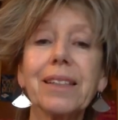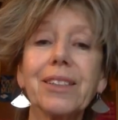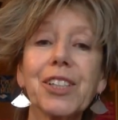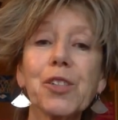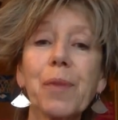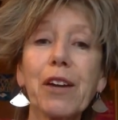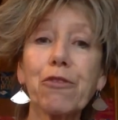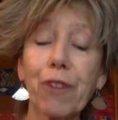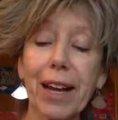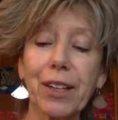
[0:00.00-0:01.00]
She's my
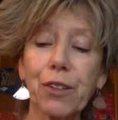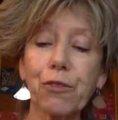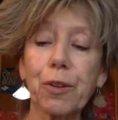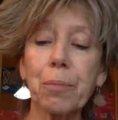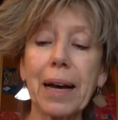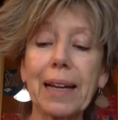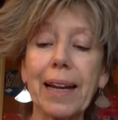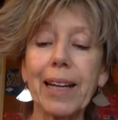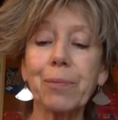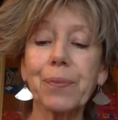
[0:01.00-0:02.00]
friend from ballet.